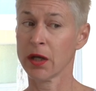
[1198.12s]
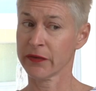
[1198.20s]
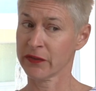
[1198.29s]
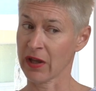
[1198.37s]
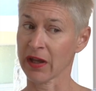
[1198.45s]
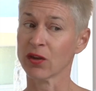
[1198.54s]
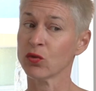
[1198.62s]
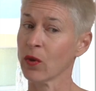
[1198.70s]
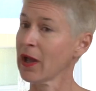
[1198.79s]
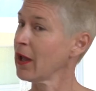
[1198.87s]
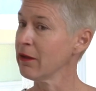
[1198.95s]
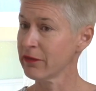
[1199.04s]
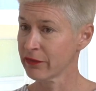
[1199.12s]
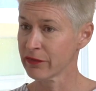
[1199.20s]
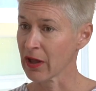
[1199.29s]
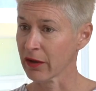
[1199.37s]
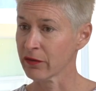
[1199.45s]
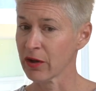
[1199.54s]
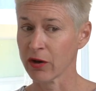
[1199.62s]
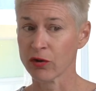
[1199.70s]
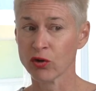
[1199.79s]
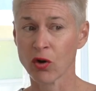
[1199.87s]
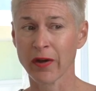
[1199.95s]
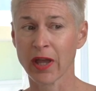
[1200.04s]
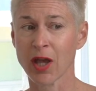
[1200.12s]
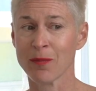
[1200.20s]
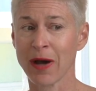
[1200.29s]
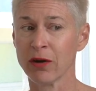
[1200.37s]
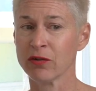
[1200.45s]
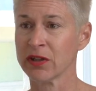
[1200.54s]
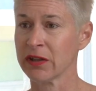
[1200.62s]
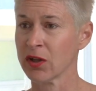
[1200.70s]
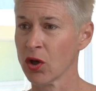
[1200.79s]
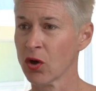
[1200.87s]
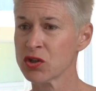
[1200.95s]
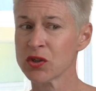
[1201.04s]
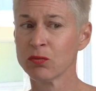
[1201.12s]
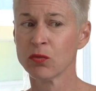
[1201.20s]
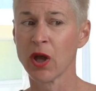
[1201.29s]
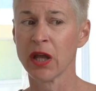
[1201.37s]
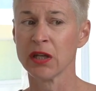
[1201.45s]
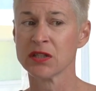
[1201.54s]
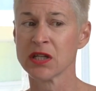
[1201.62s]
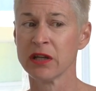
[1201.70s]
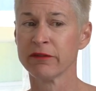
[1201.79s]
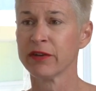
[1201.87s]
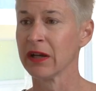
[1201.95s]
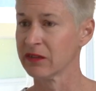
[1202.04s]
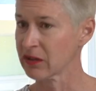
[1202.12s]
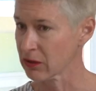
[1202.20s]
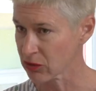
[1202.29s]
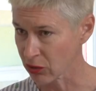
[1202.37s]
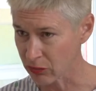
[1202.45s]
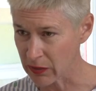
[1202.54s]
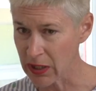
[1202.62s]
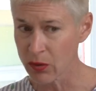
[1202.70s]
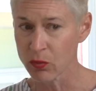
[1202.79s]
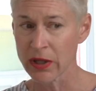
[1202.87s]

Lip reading: second wave that they're talking about in the autumn, and if, like South Korea,